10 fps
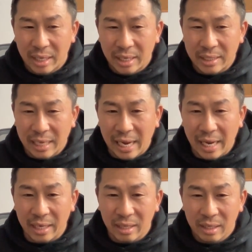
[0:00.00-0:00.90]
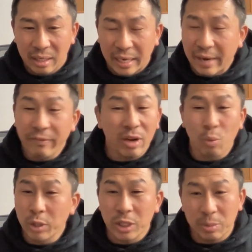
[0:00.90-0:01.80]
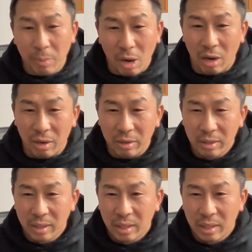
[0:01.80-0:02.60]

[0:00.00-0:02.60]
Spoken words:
is that even though we were small,